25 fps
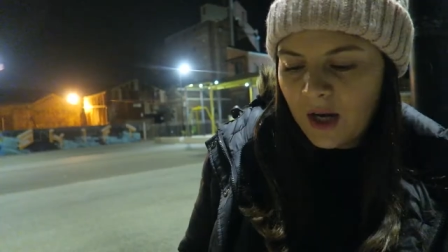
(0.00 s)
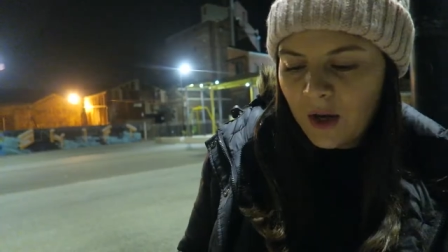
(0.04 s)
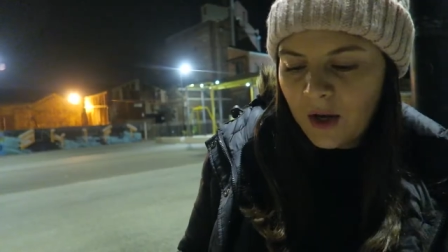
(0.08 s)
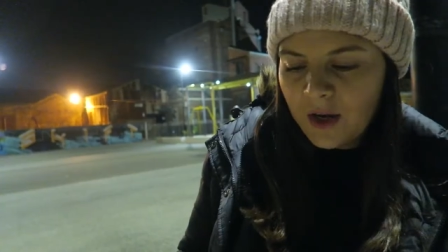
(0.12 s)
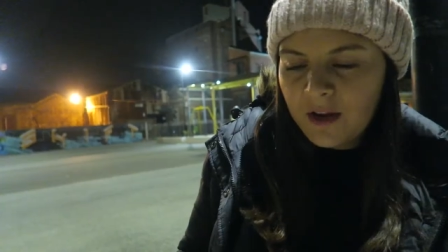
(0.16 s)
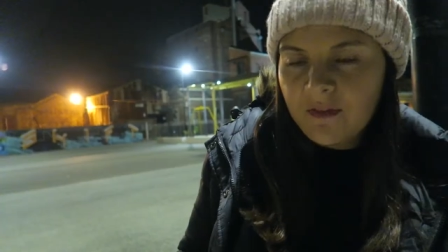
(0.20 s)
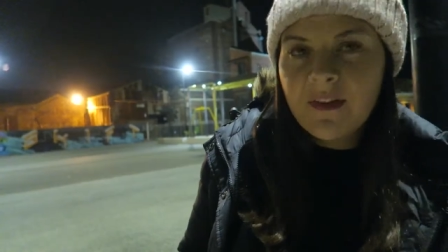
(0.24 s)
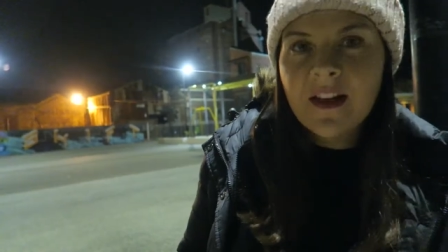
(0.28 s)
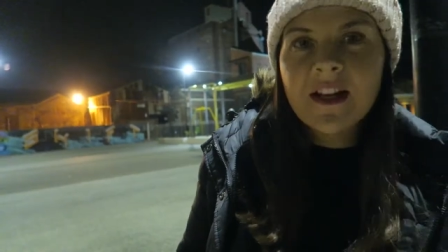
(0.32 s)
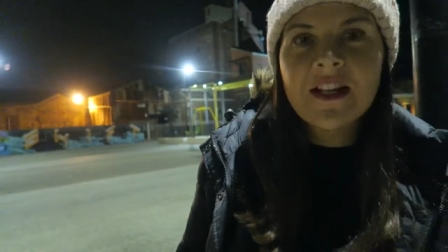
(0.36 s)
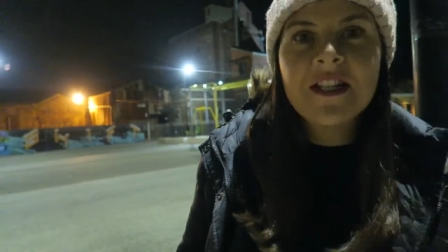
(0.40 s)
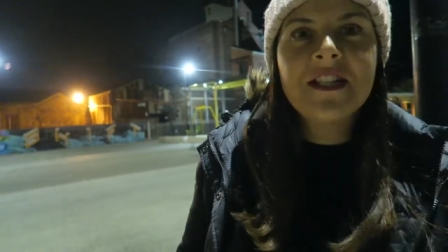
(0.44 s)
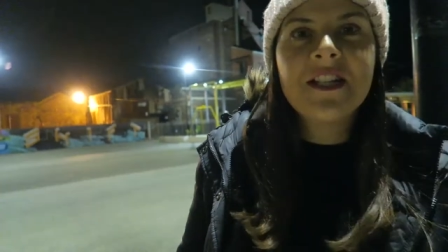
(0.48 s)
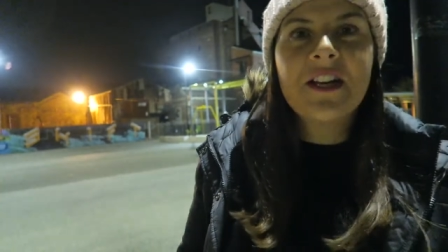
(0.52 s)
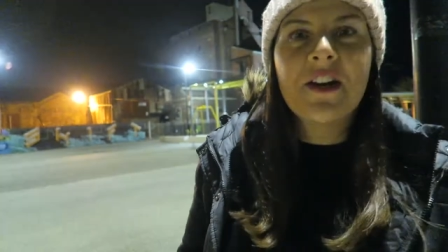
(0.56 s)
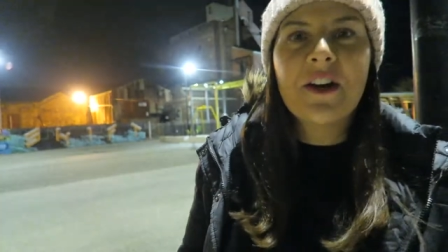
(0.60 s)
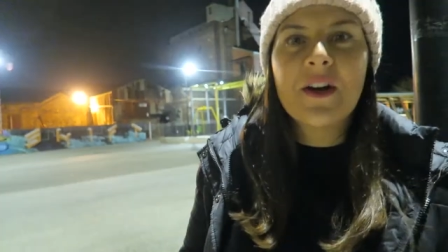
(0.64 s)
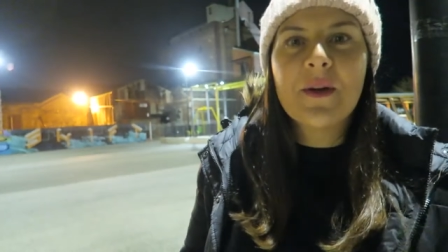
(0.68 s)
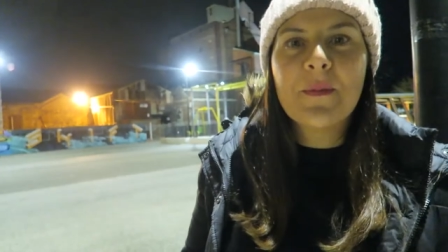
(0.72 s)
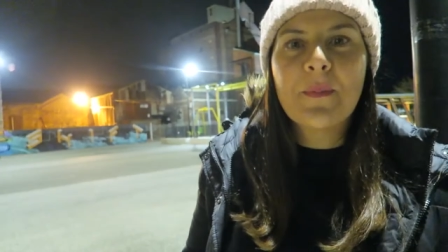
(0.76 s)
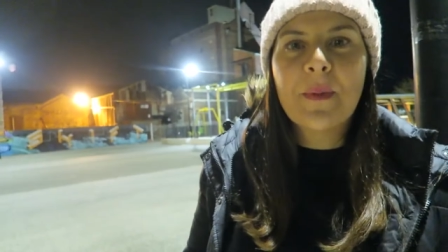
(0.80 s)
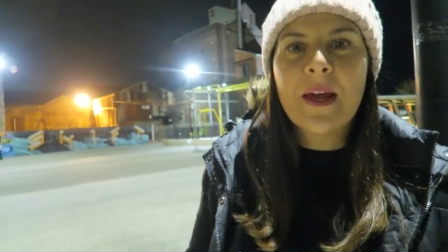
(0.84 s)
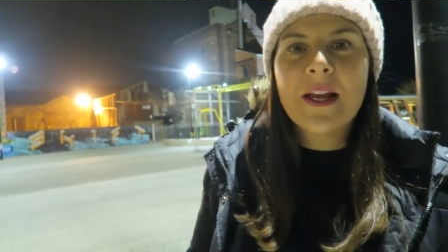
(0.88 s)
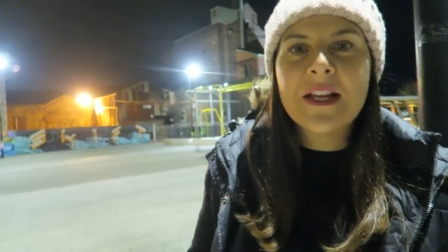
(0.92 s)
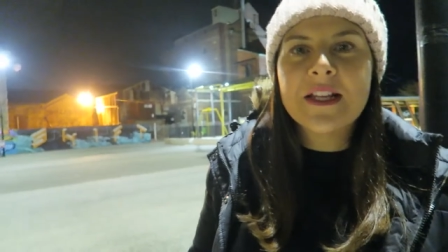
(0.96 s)
Got a
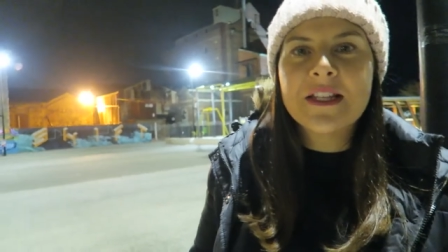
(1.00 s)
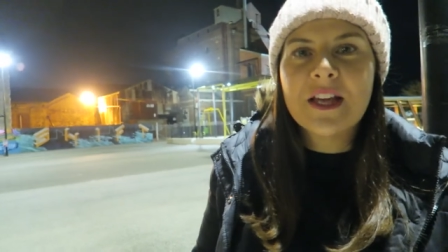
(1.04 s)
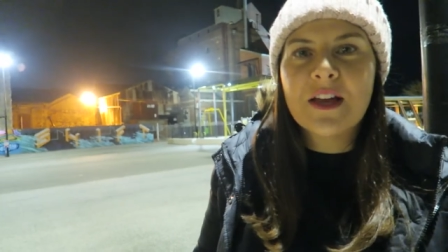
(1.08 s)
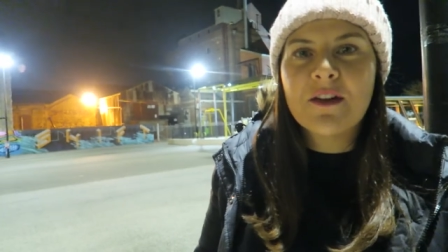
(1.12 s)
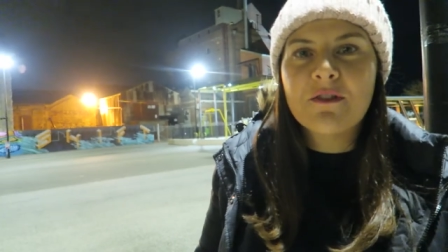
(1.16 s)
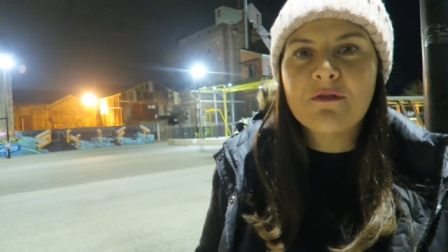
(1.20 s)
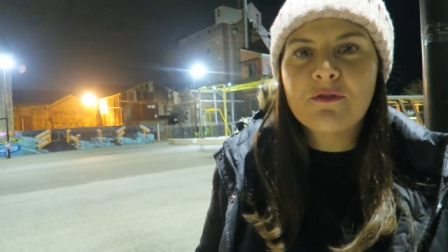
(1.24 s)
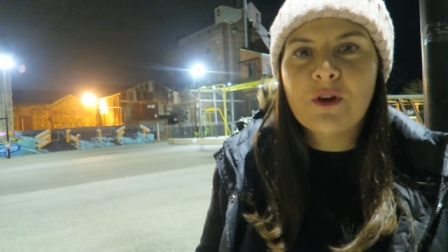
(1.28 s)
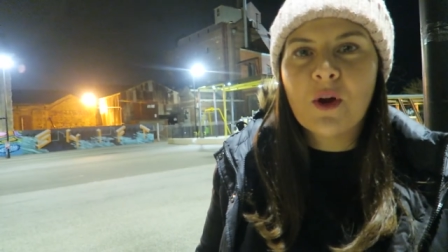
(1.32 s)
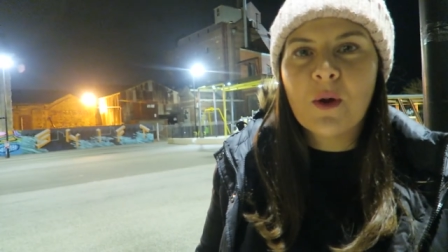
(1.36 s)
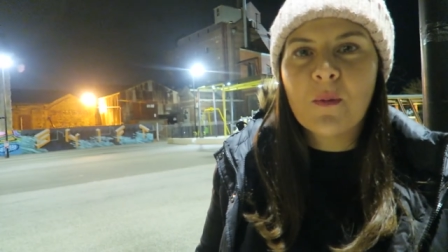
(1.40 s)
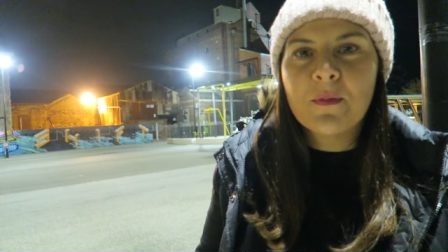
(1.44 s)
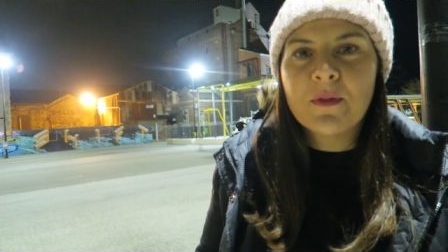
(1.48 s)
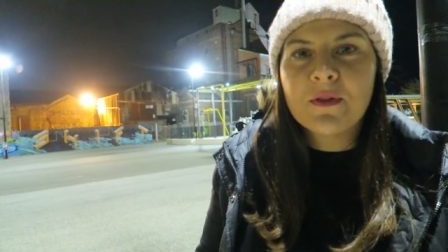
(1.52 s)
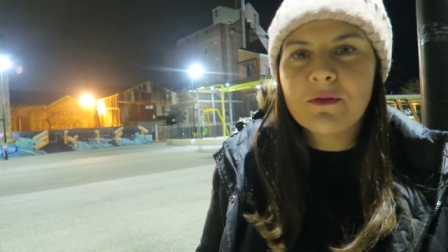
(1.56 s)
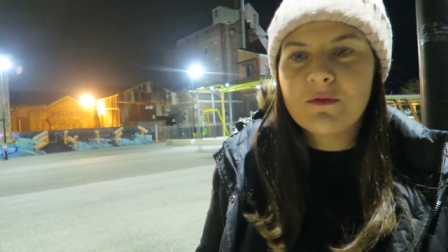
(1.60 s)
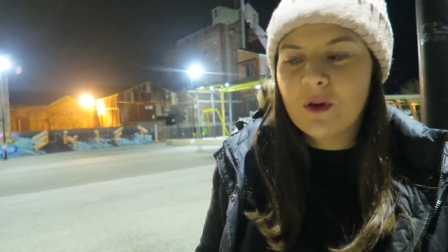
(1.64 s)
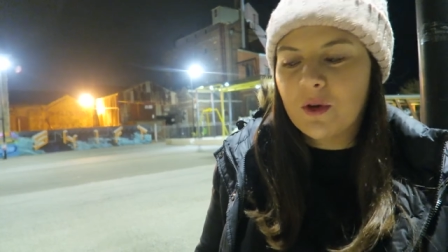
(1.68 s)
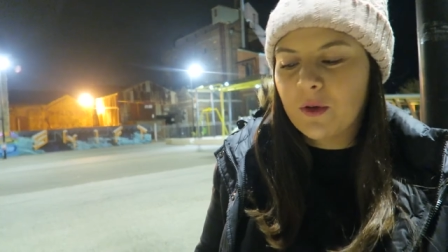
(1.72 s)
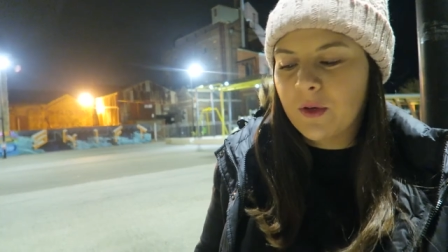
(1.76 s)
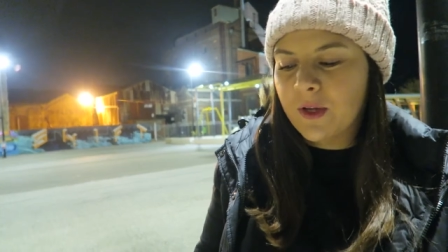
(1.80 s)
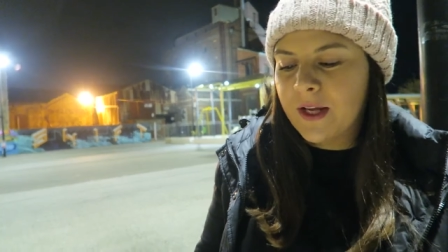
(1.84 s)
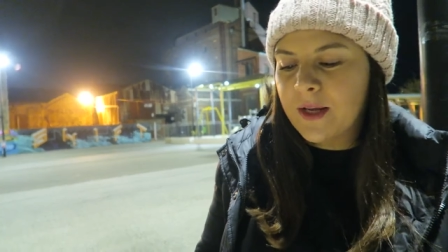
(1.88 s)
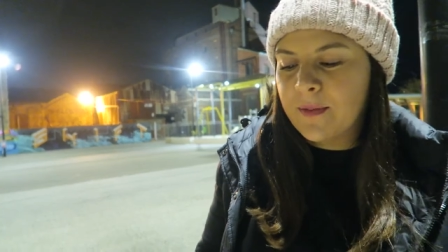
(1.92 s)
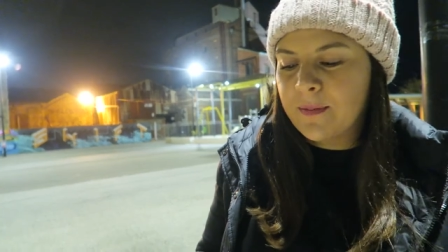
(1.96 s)
vegetarian pizza from the
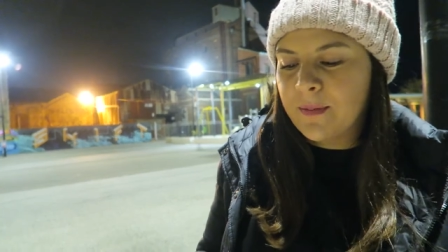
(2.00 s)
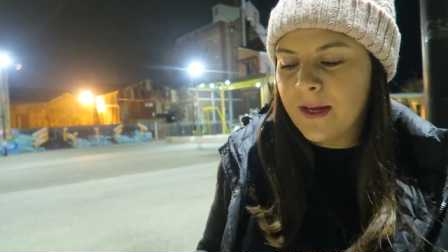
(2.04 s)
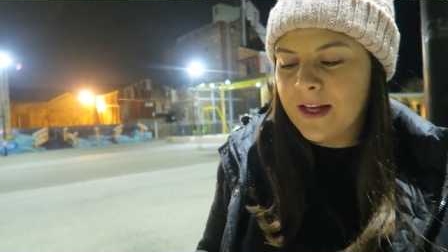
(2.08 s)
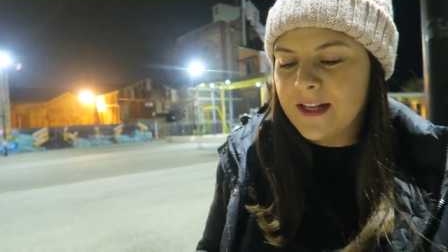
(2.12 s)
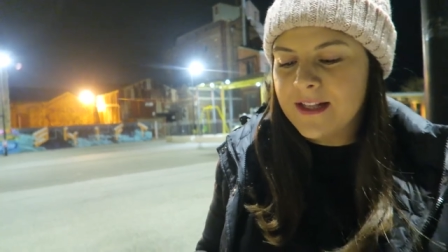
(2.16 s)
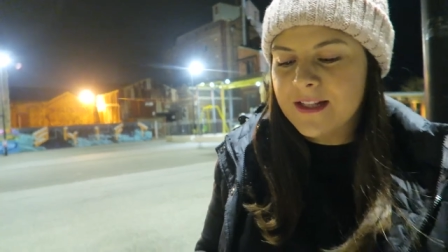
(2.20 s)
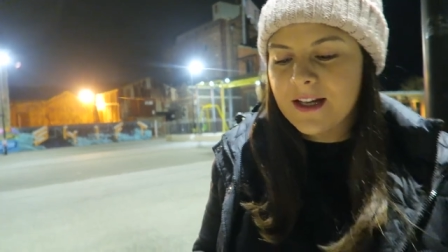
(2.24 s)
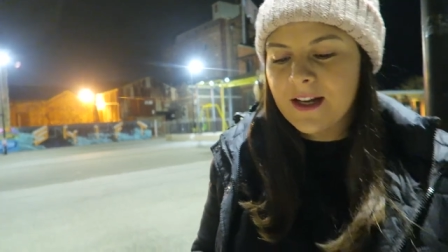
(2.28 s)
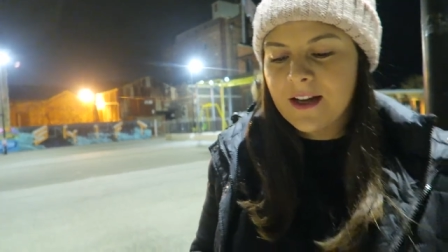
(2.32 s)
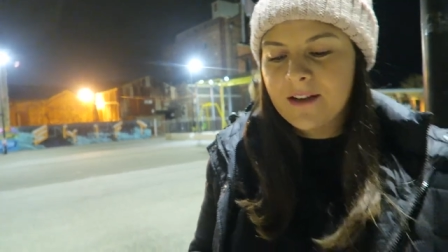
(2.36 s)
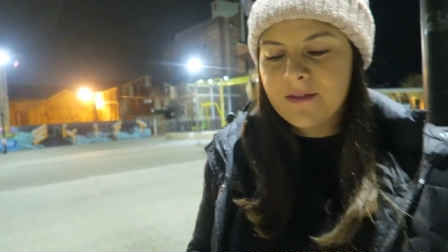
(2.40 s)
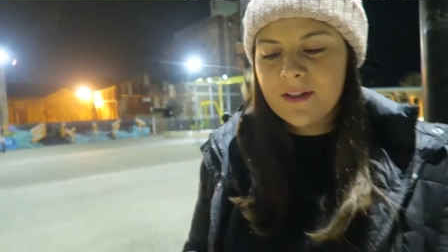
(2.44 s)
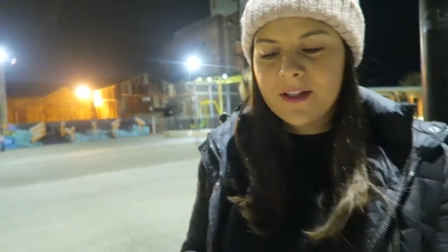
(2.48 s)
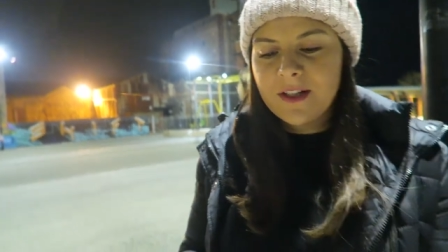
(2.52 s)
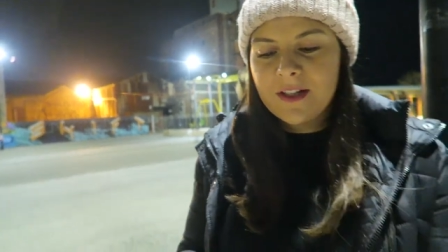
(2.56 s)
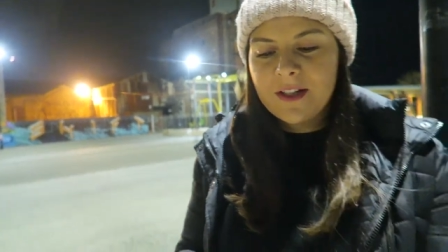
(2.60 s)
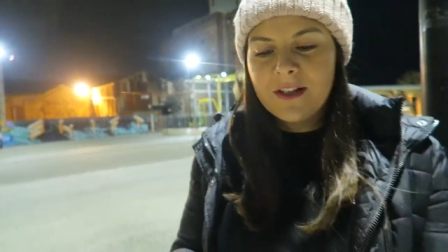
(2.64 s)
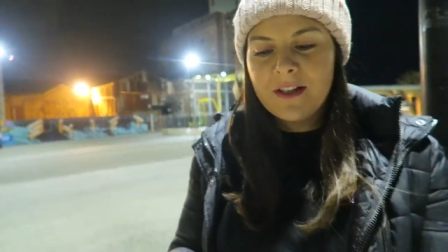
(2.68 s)
rolling pizza oven.